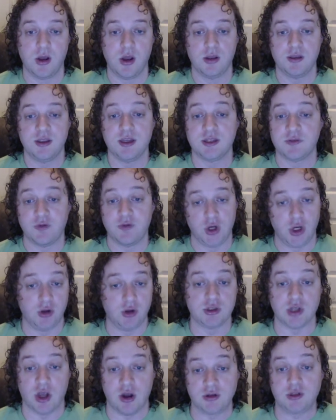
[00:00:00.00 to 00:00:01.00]
this video is
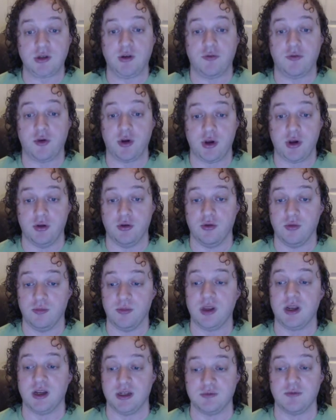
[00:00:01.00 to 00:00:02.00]
also for you
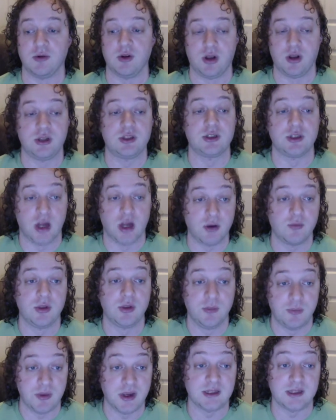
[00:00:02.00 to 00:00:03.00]
because we're going to start with the
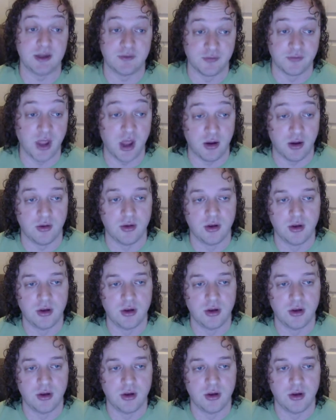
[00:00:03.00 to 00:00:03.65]
basic flow.